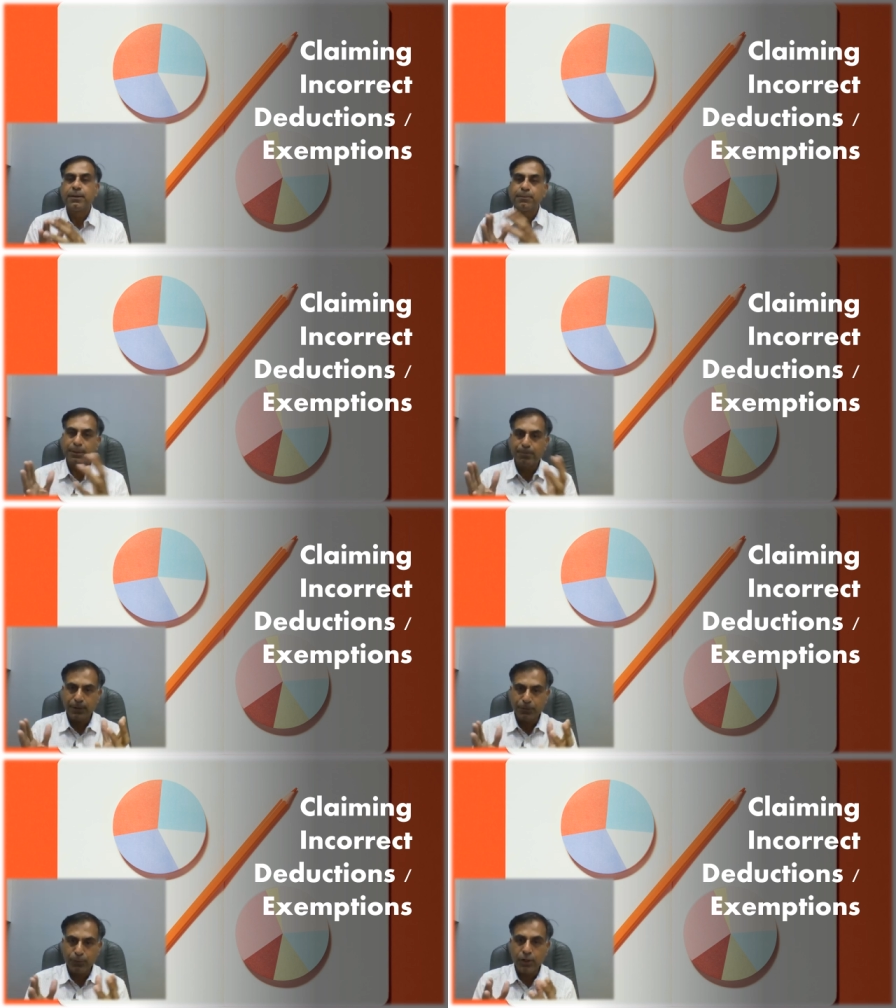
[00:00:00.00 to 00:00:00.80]

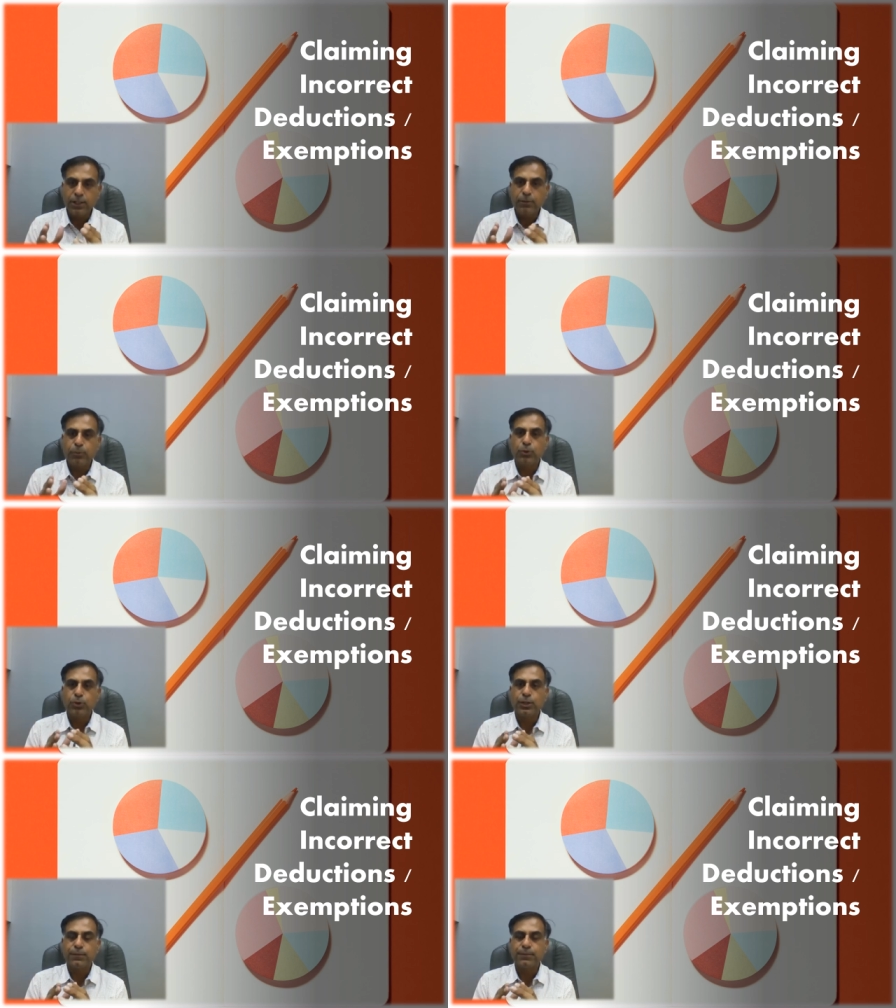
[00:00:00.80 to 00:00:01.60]
PPF
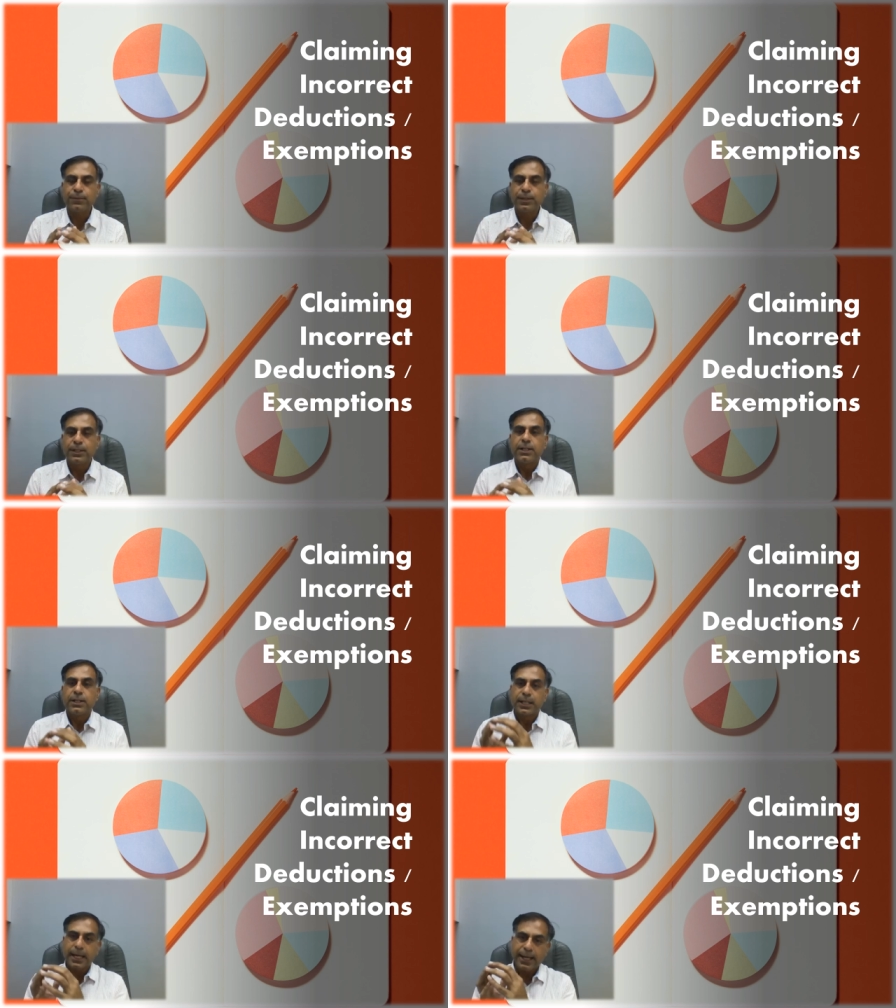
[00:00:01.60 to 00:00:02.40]
contribution
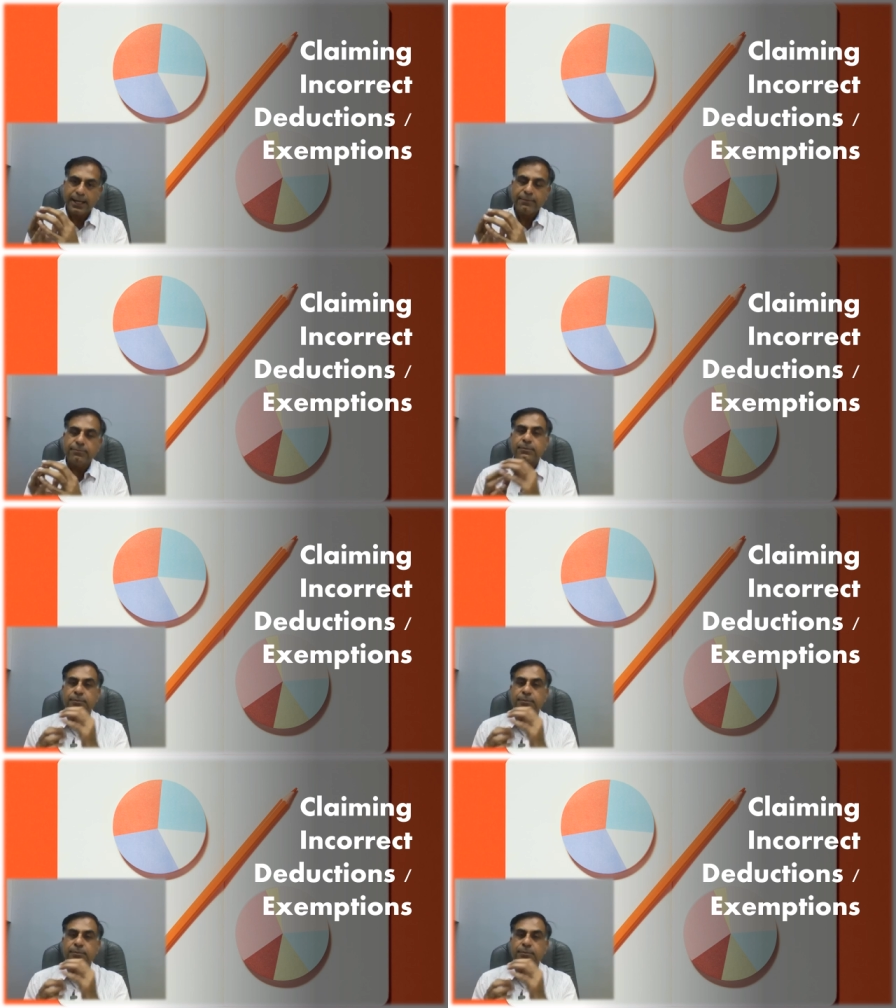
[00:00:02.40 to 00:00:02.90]
and